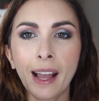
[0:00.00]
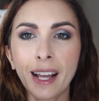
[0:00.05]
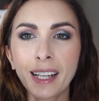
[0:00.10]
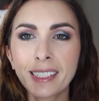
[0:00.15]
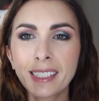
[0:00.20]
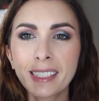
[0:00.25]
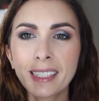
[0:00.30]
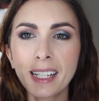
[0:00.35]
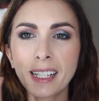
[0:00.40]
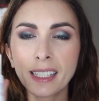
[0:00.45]

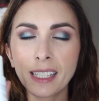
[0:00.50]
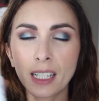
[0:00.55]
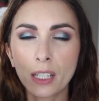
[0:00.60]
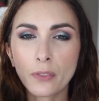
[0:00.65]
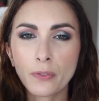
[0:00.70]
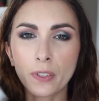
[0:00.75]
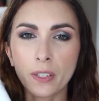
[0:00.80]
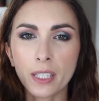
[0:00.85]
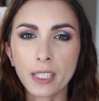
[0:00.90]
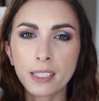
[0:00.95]
I did not
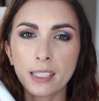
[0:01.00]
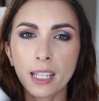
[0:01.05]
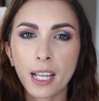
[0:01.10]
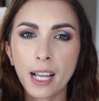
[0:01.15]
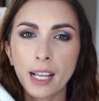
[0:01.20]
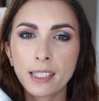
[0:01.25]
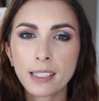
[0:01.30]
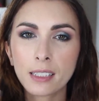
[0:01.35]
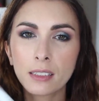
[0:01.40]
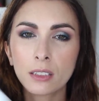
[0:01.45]
care for this.
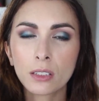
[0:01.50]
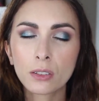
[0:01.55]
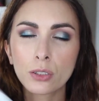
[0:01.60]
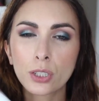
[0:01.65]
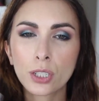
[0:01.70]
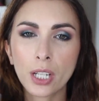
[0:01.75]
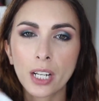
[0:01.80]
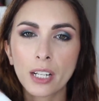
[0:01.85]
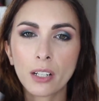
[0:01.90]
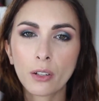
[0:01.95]
It has a little
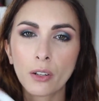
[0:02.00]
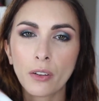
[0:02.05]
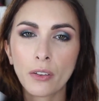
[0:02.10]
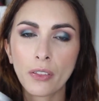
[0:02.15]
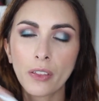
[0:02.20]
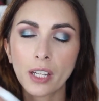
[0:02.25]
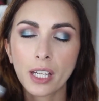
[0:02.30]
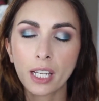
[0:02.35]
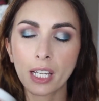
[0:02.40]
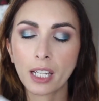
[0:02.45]
shaker
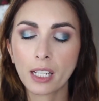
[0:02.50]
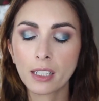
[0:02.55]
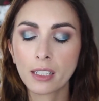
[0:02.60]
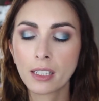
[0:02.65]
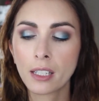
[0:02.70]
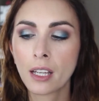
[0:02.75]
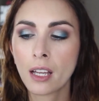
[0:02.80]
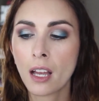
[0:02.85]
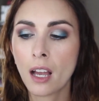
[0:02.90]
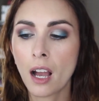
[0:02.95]
thing.
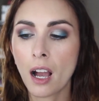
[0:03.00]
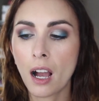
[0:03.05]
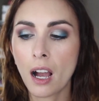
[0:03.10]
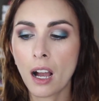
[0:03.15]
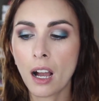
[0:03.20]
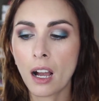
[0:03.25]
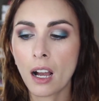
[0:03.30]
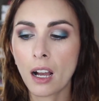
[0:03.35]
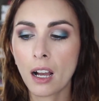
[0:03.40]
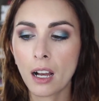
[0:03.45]

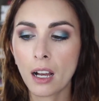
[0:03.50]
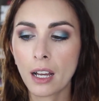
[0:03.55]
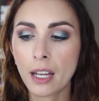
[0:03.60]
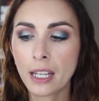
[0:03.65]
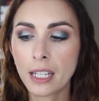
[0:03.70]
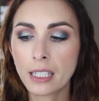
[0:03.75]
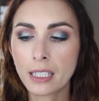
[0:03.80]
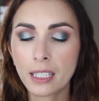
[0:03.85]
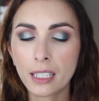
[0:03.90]
I